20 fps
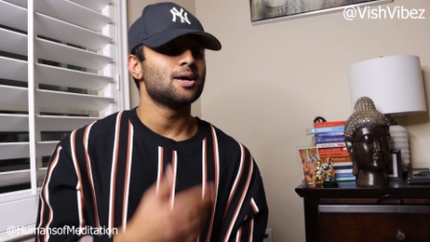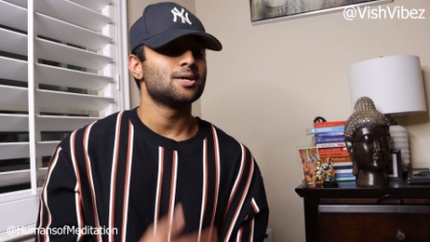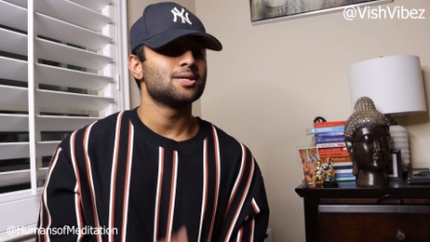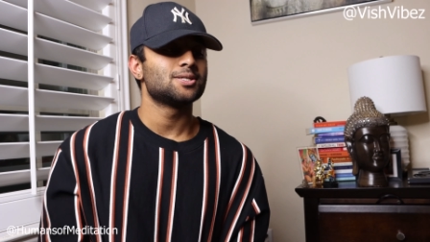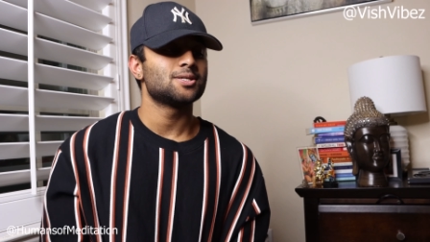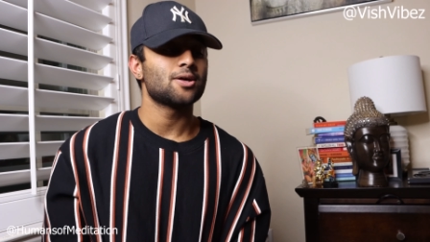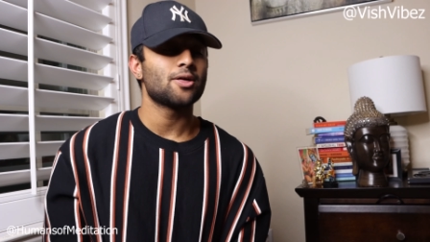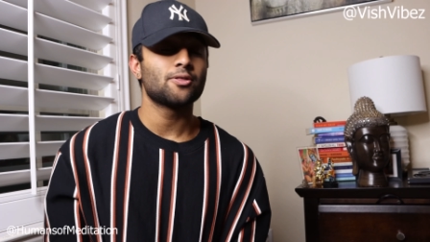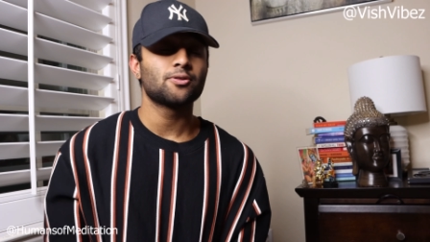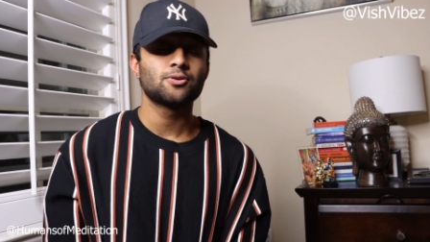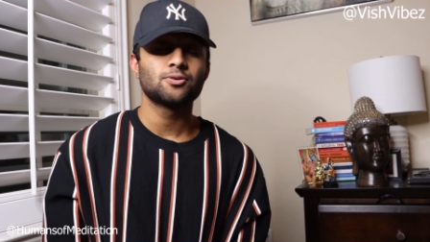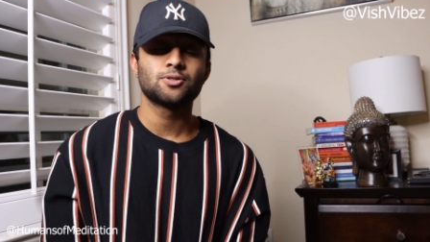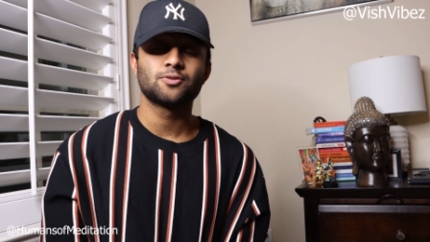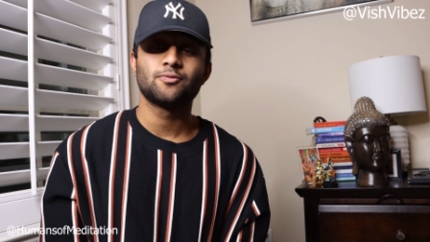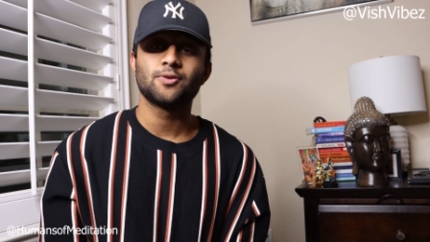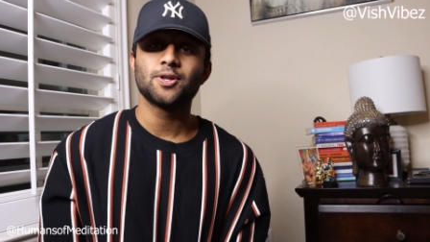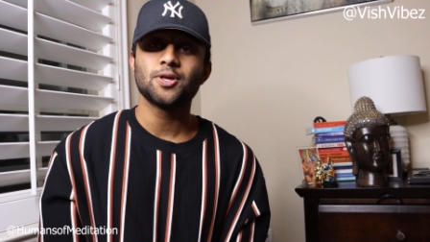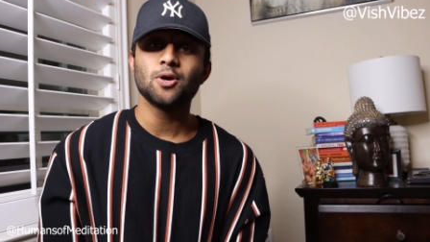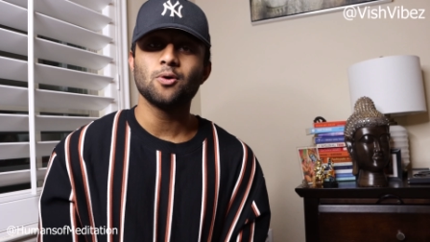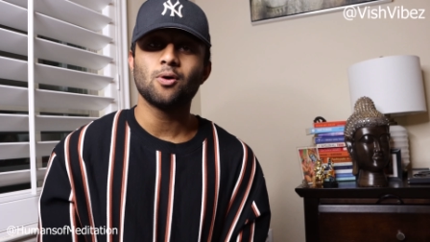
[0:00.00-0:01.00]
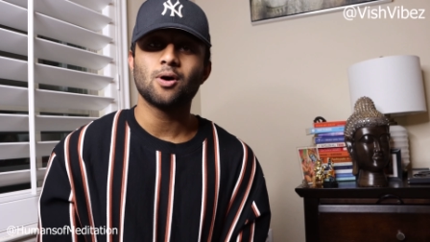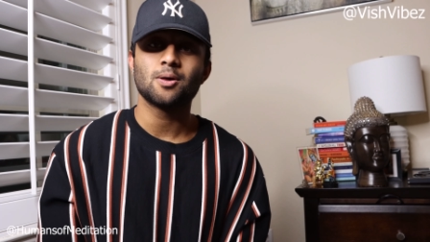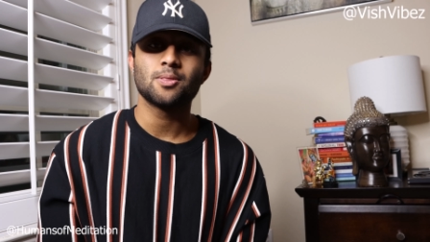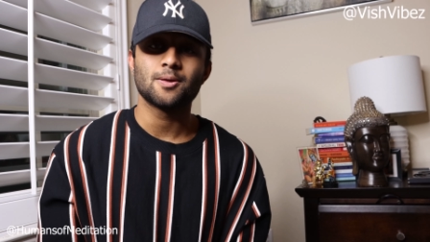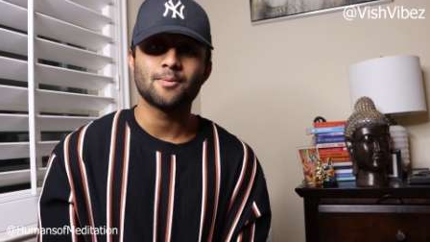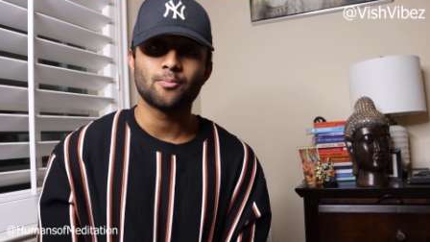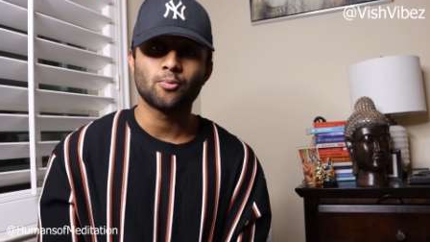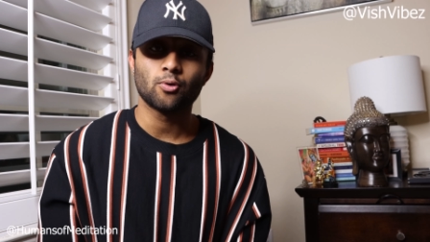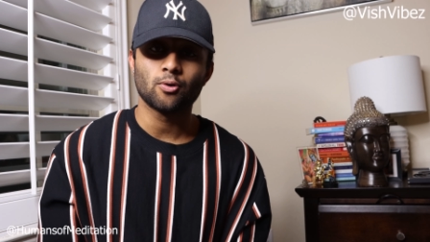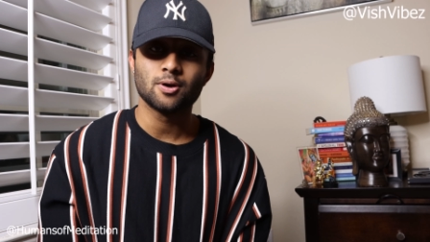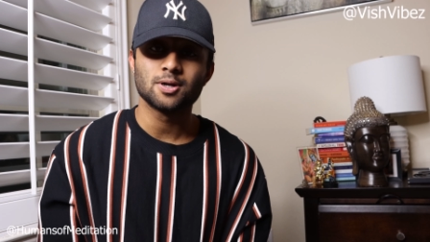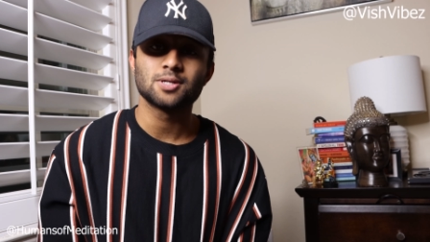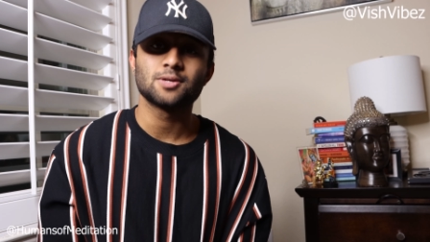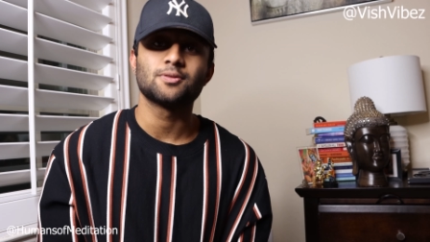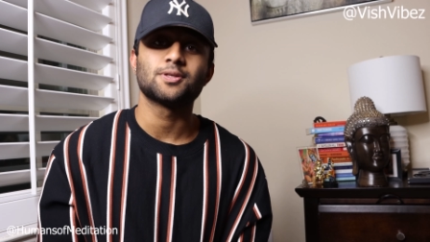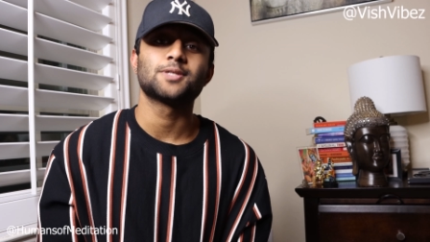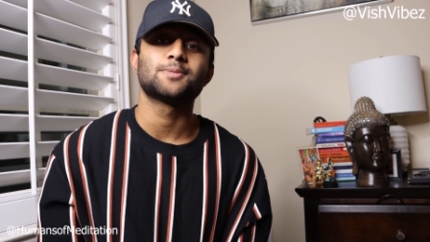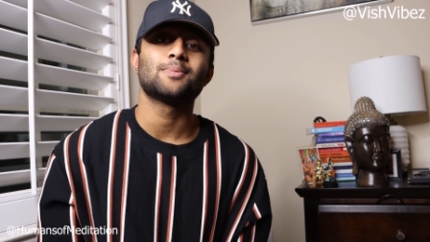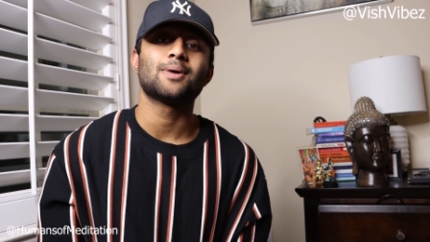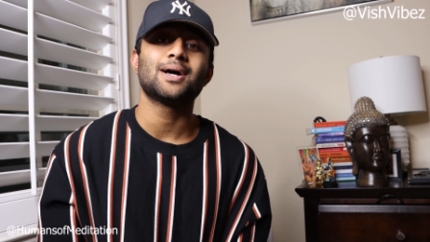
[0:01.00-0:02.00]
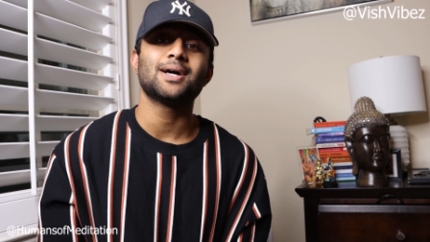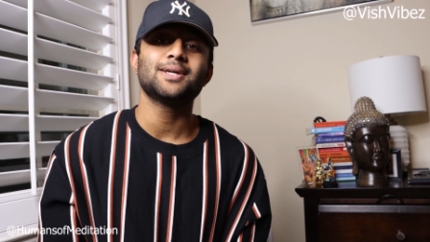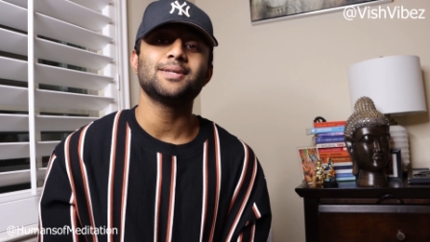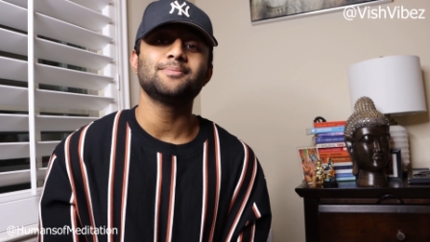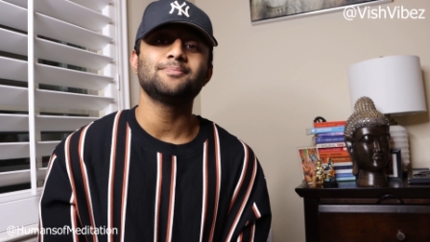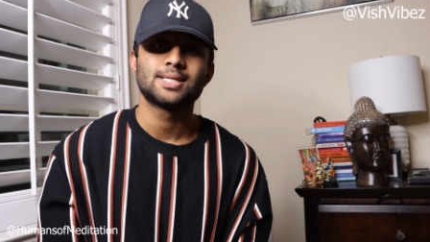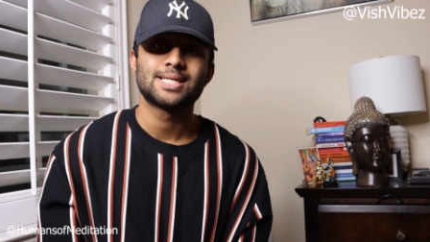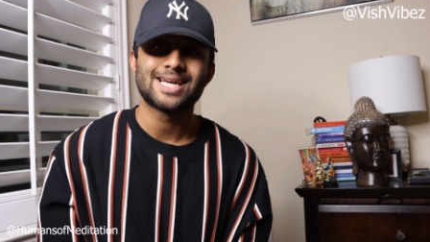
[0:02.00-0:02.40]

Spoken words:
Sadhguru's video on the importance of the spine.